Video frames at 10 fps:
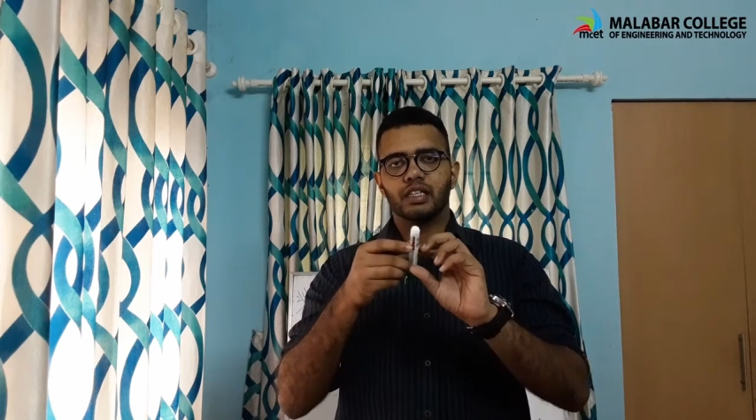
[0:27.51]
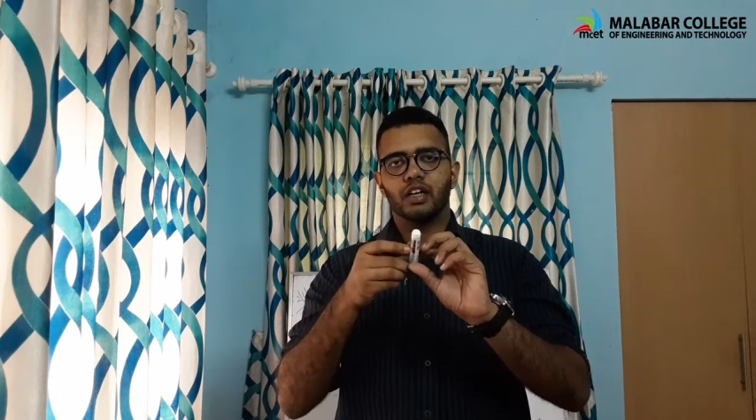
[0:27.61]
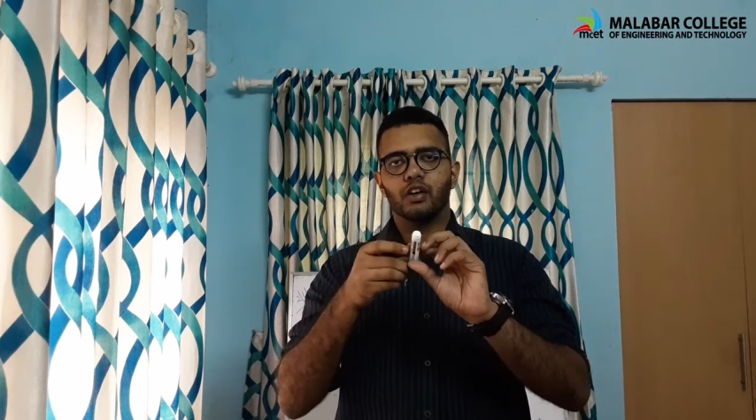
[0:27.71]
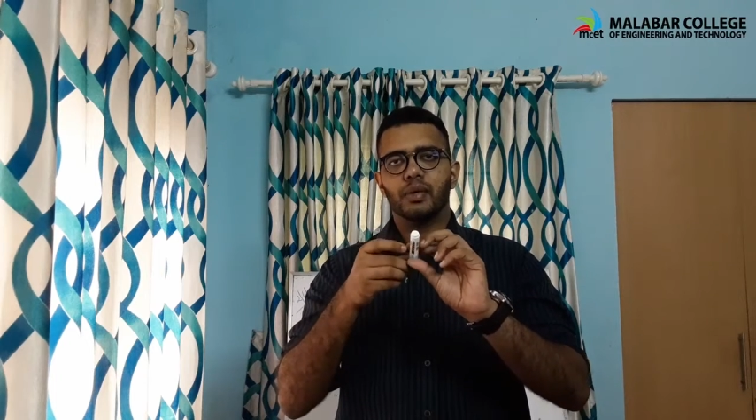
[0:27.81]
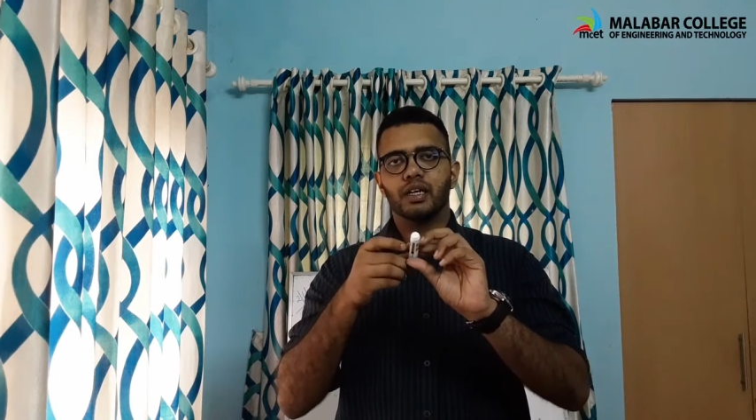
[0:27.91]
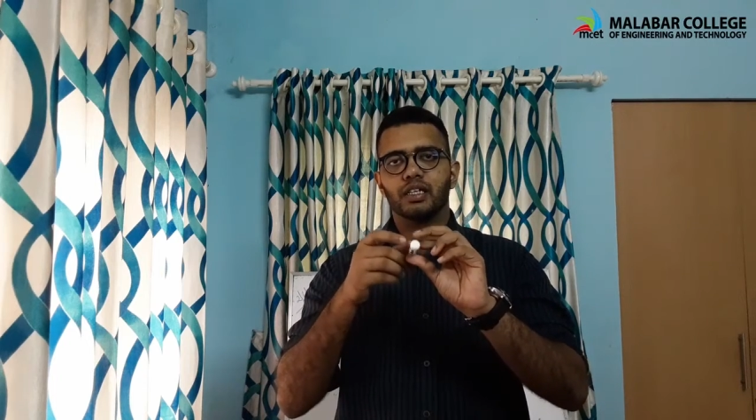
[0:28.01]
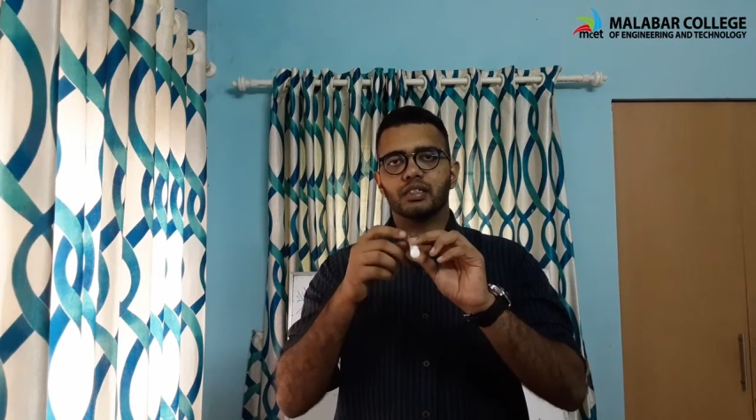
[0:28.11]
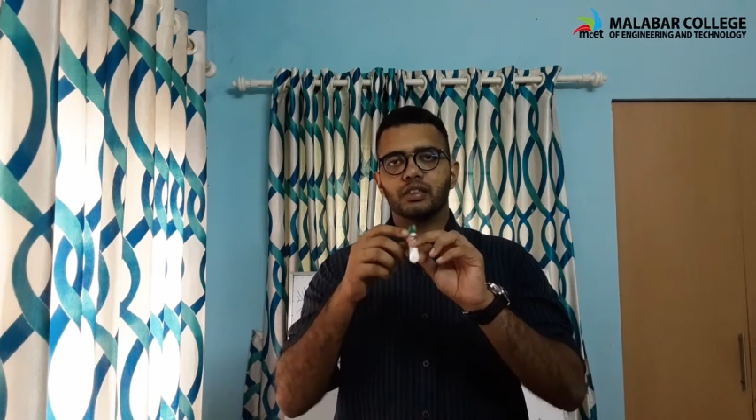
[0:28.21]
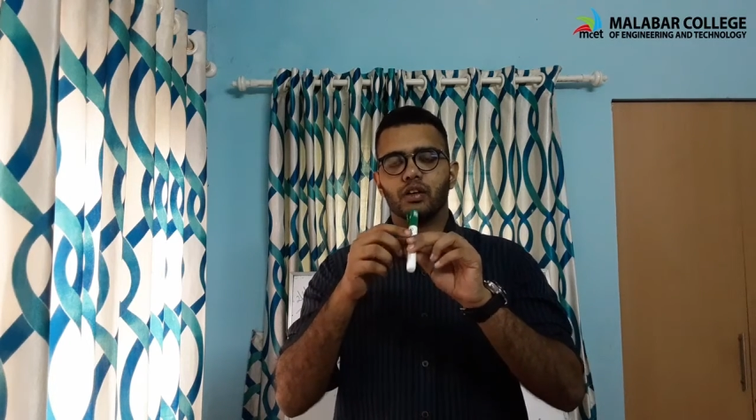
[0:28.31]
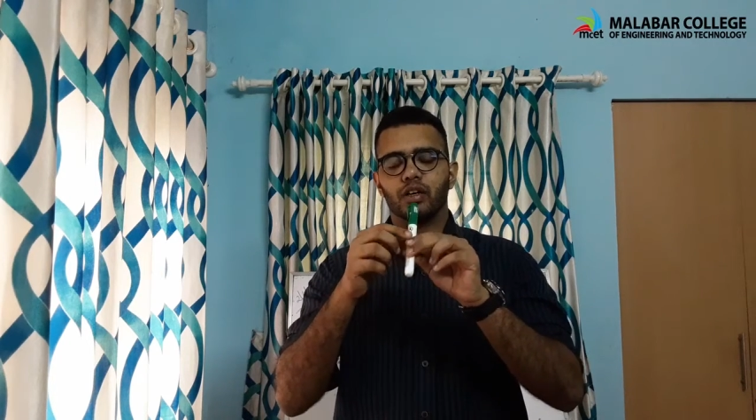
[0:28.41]
There will be a
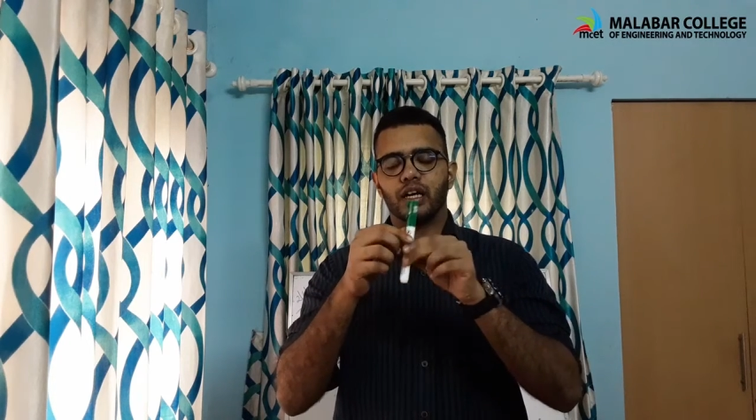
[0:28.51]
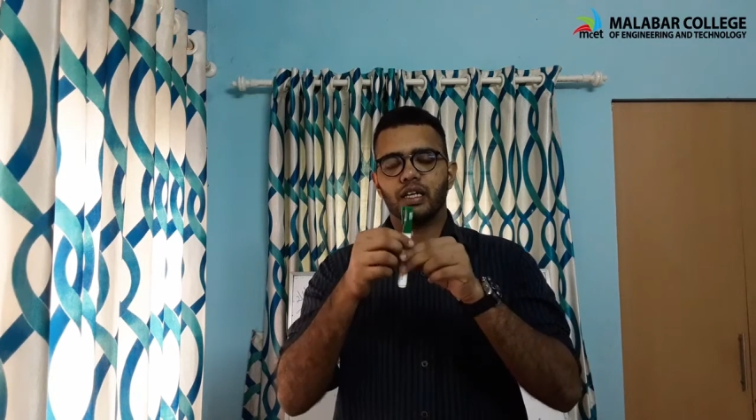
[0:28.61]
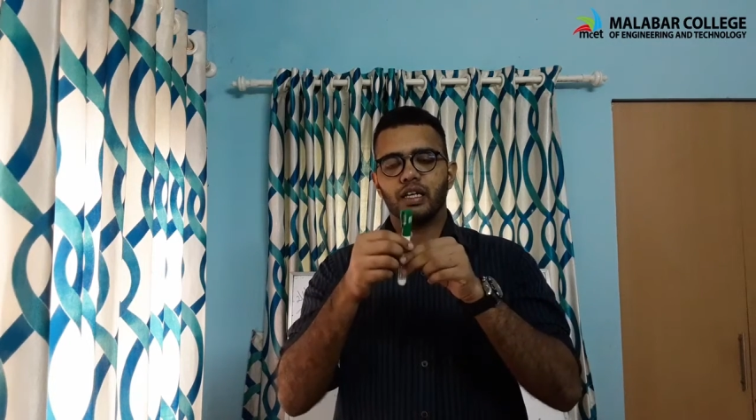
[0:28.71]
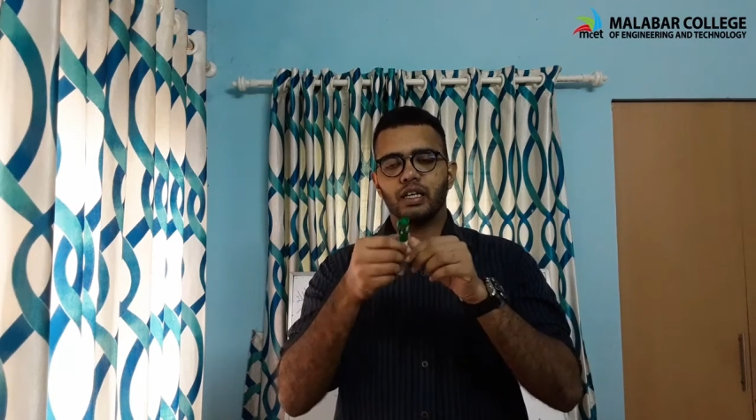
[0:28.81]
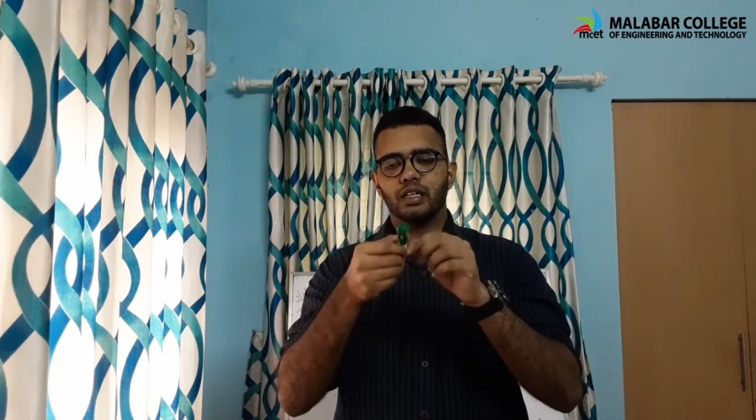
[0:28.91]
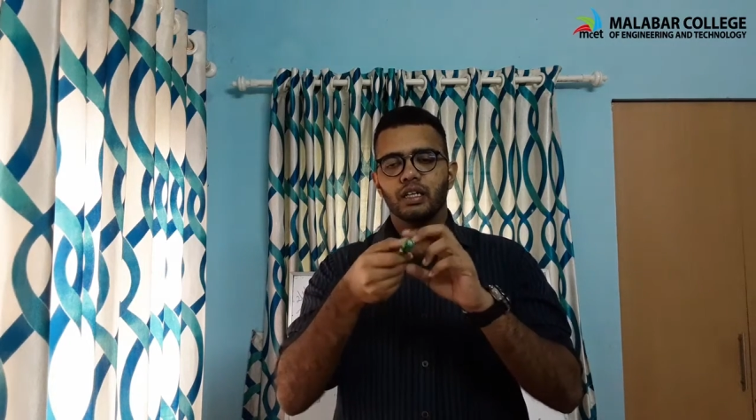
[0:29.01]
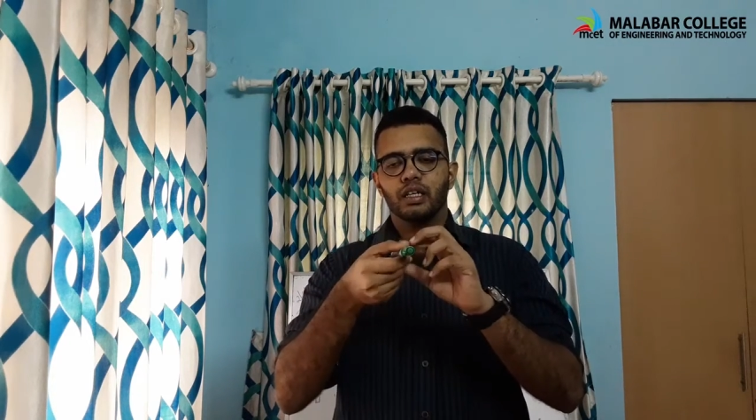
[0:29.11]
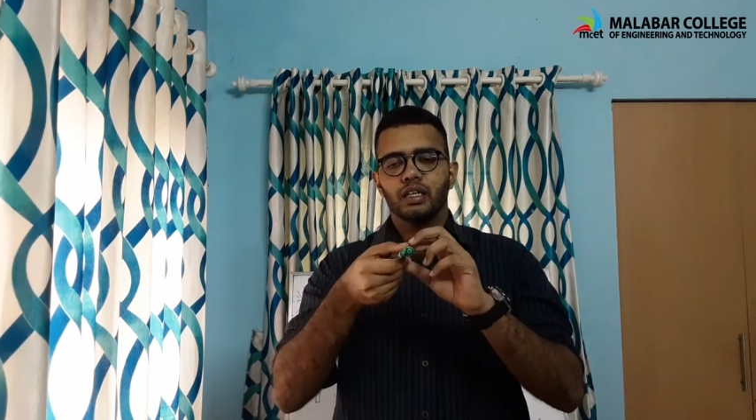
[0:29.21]
disc rotating,